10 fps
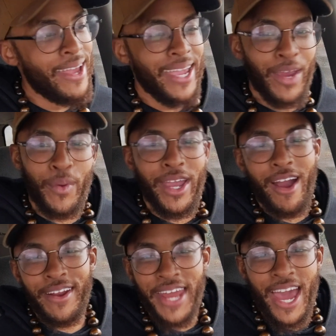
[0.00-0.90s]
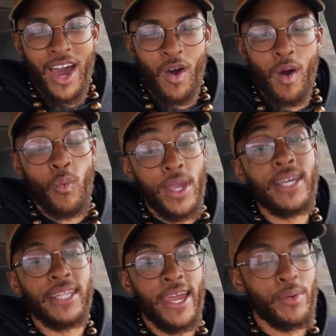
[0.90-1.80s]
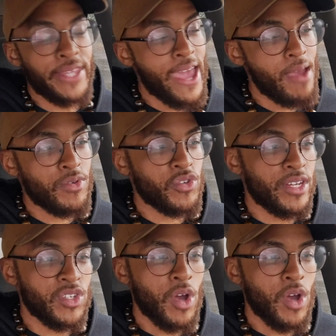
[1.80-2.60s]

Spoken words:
here we are now, a week late with the hamstring.